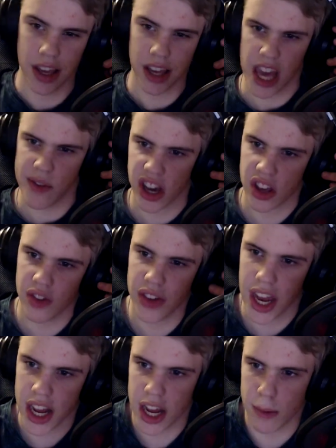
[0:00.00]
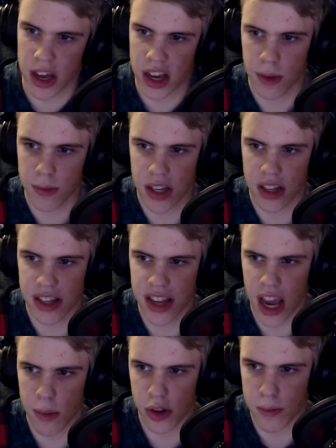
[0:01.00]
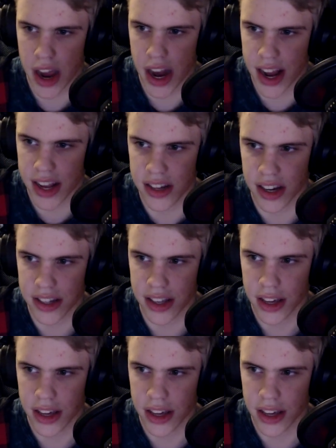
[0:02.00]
KeyBoardComedian becomes a disabled man and does